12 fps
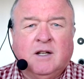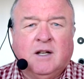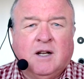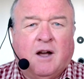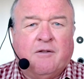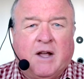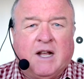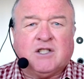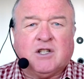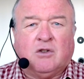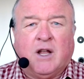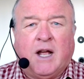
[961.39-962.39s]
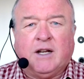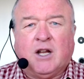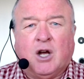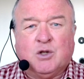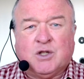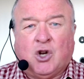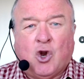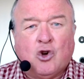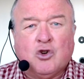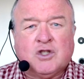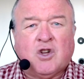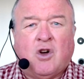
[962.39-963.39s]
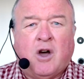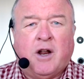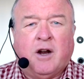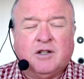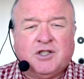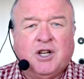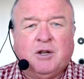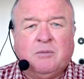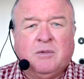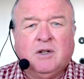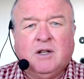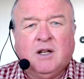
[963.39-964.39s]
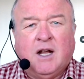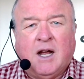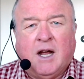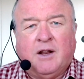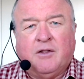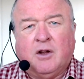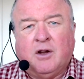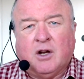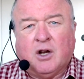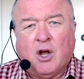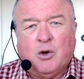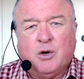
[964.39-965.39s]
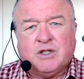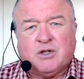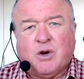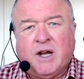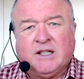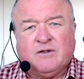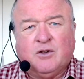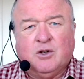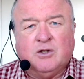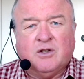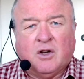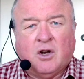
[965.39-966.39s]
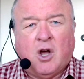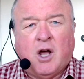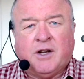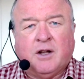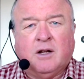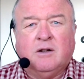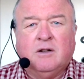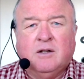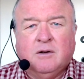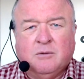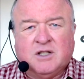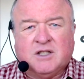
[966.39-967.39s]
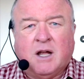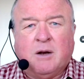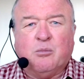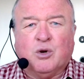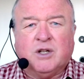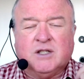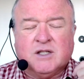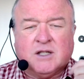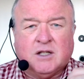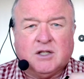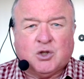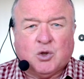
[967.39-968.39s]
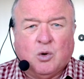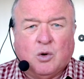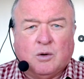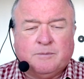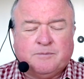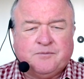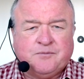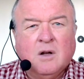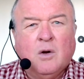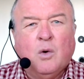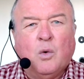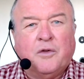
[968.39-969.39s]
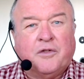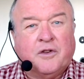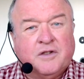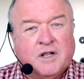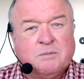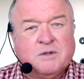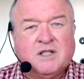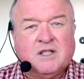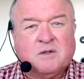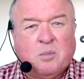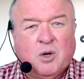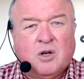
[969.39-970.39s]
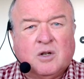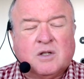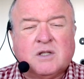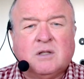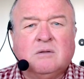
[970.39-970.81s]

a vessel that goes alongside a ship and the load is transferred to the lighter, which then brings it ashore. With the ships dispersed,